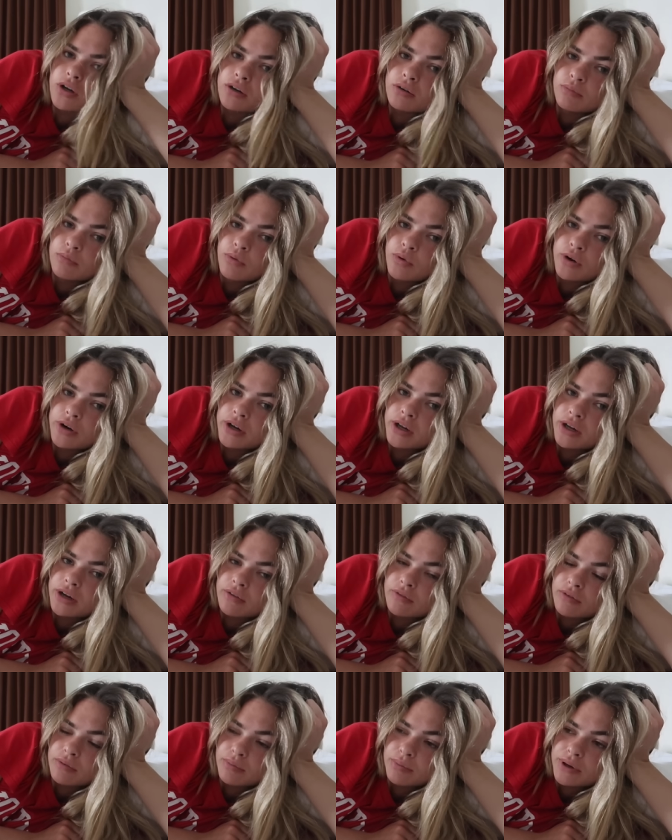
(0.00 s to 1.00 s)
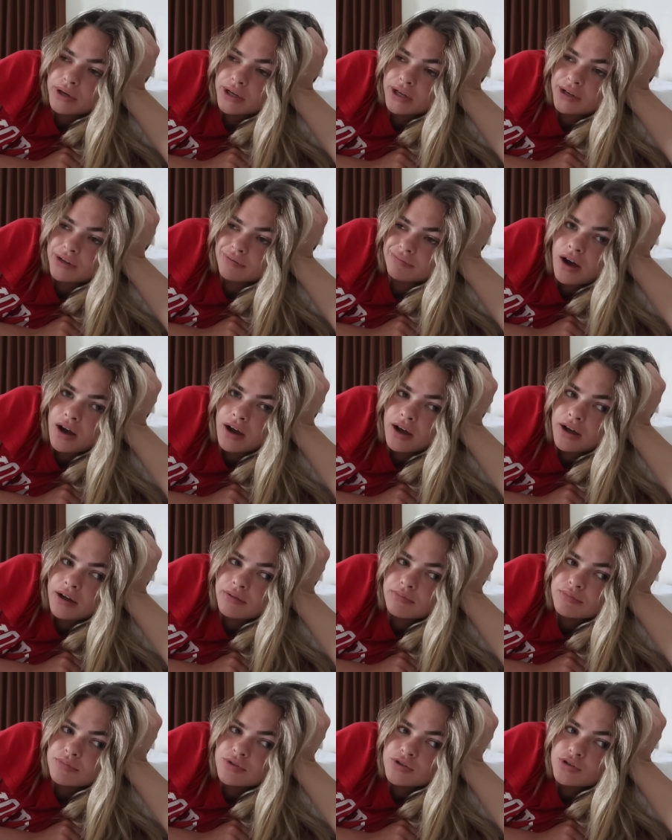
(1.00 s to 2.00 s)
Good morning, everybody. I
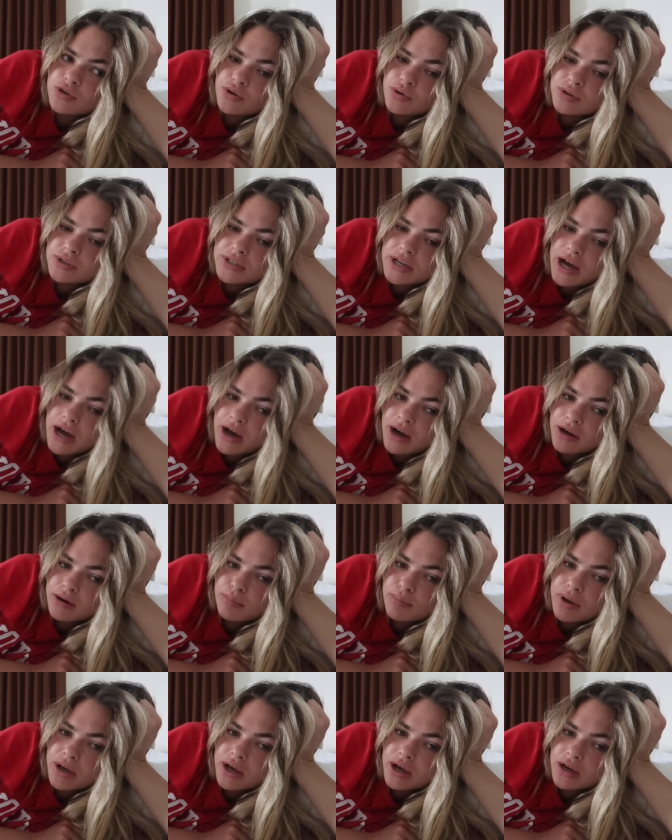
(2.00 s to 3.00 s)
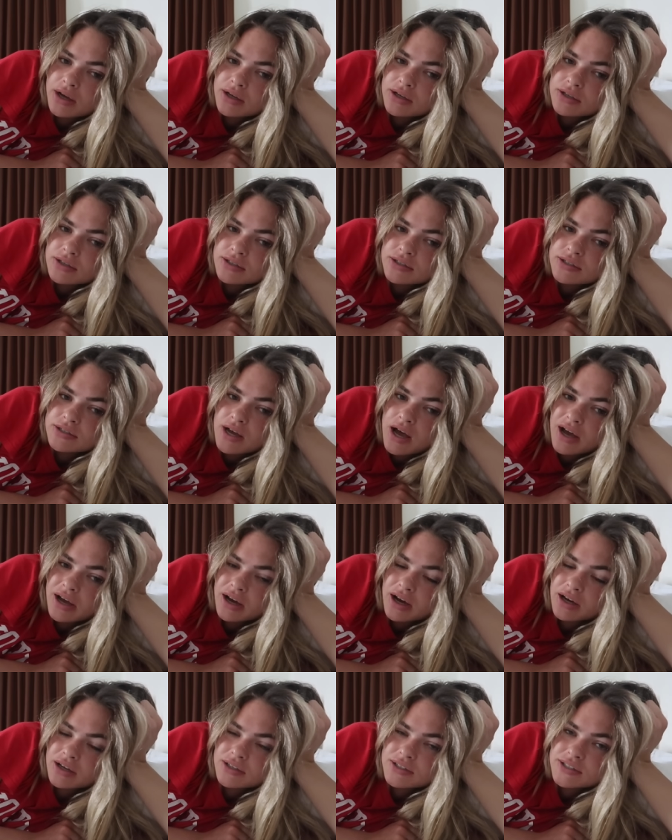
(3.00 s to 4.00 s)
am so sad because I
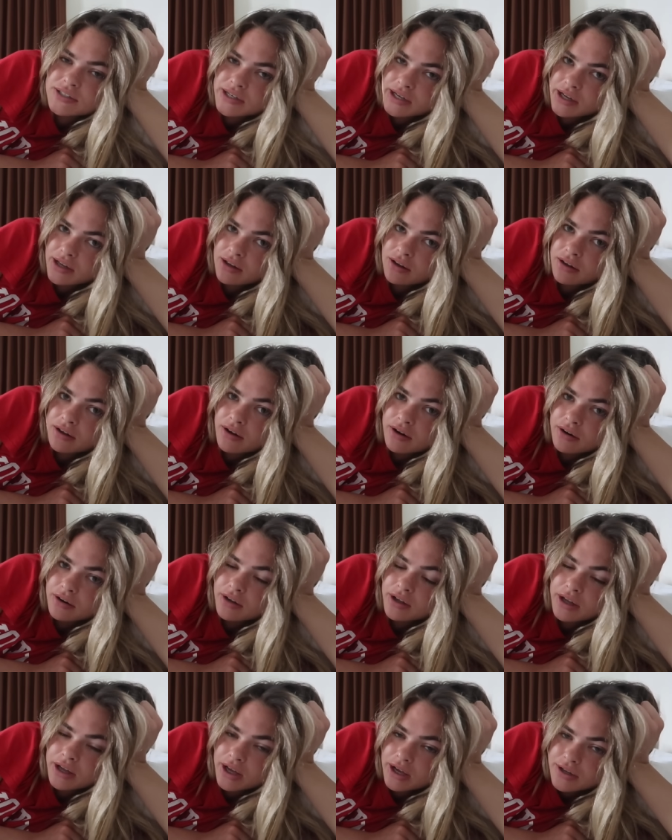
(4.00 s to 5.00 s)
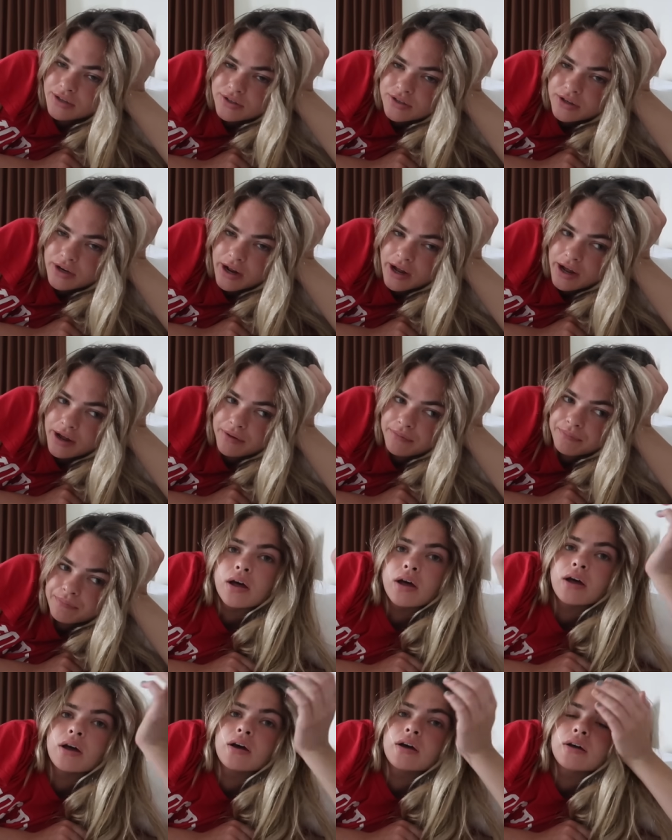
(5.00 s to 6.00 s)
got sick literally yesterday,
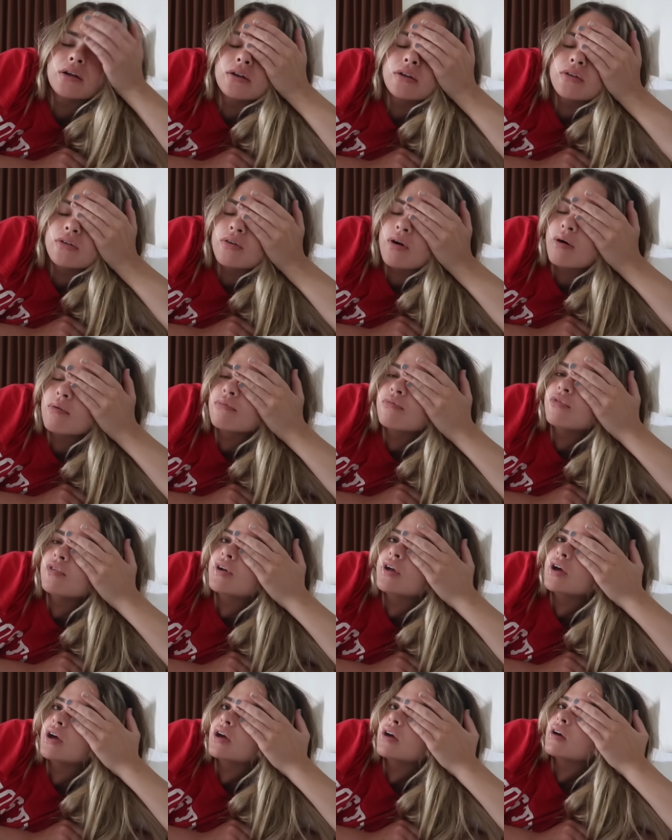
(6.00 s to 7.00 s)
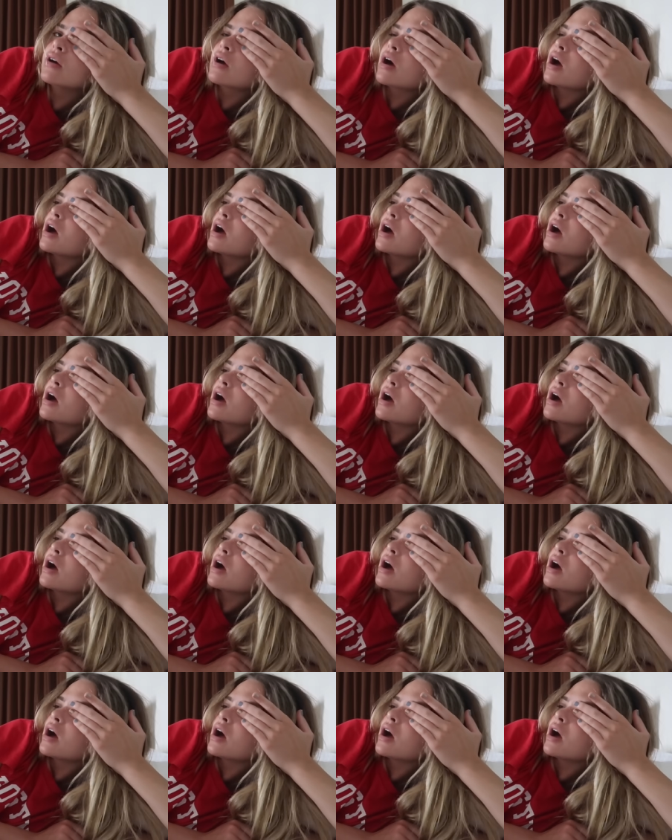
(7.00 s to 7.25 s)
and so I'm feeling